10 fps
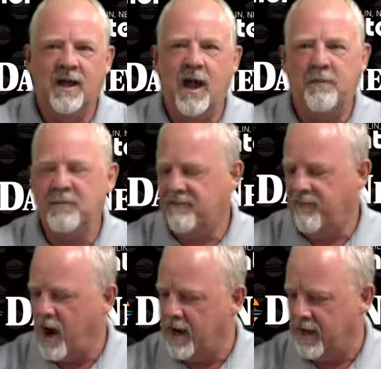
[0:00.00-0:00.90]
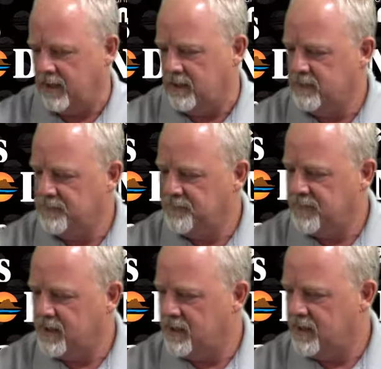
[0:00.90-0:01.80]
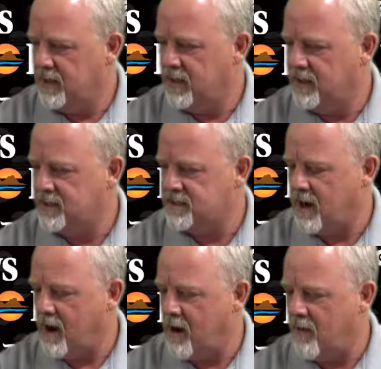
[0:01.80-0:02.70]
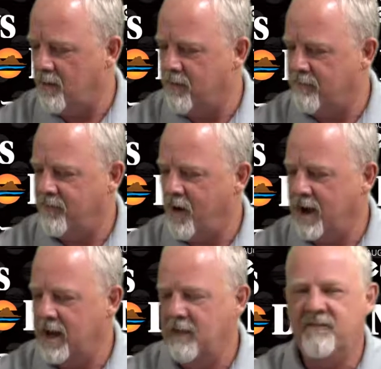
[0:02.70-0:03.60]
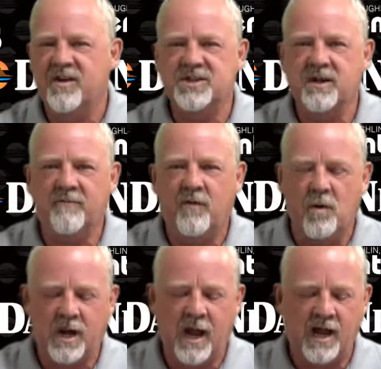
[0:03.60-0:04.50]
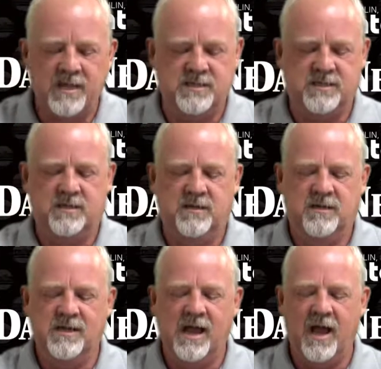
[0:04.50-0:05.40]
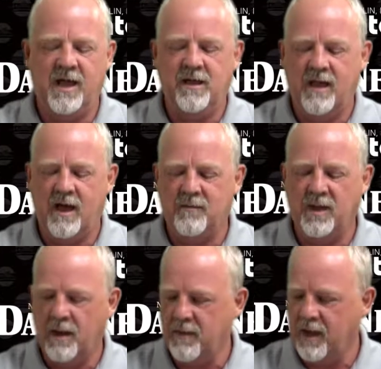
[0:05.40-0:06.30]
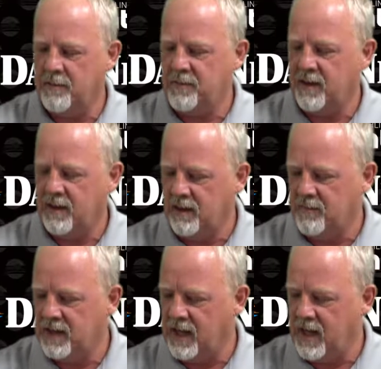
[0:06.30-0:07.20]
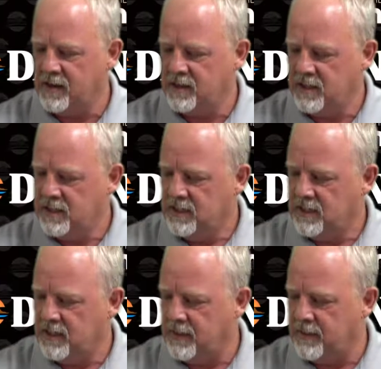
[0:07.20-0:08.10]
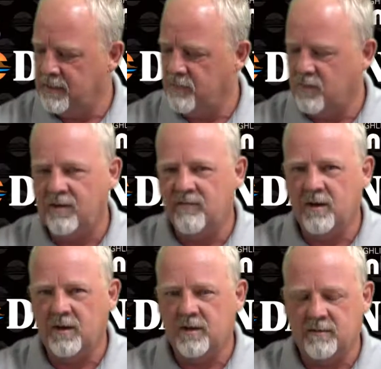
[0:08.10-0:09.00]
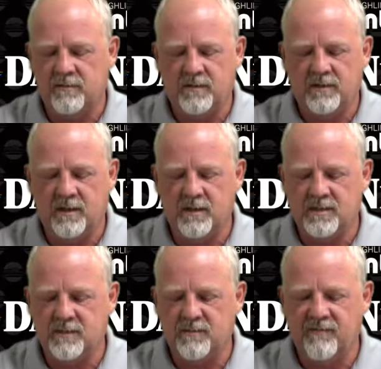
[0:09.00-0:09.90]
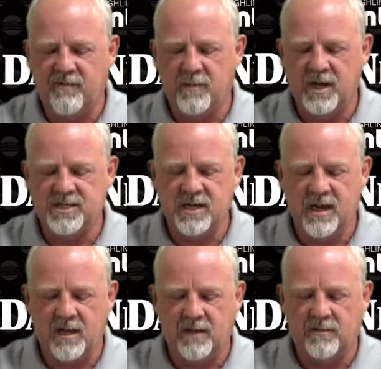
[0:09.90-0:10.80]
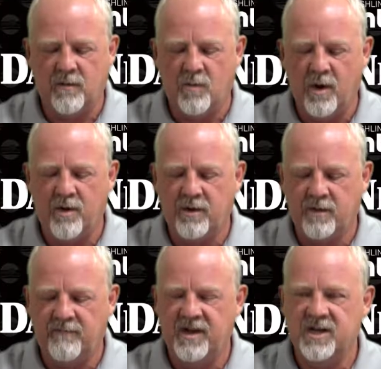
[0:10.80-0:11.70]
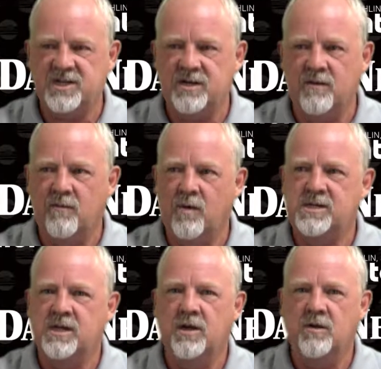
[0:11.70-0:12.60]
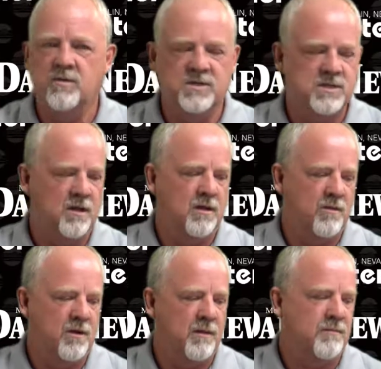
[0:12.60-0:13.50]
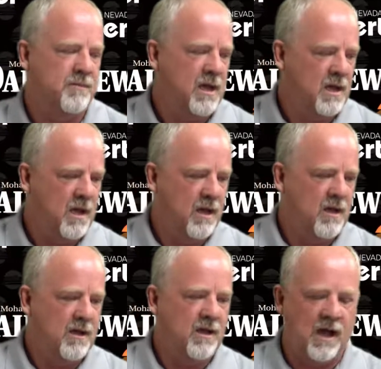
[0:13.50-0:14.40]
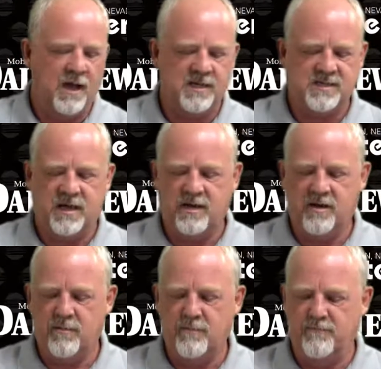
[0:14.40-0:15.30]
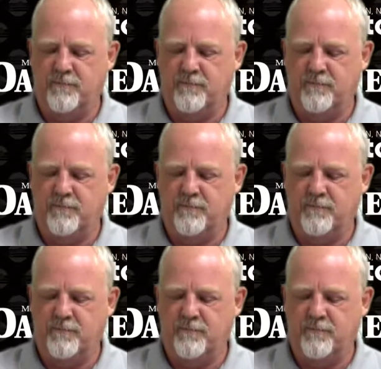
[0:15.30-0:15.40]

happy Friday. It is our Friday fishing forecast day. That'll be coming up a little bit later. We'll give you some information on where to fish and what to use to lure them guys onto your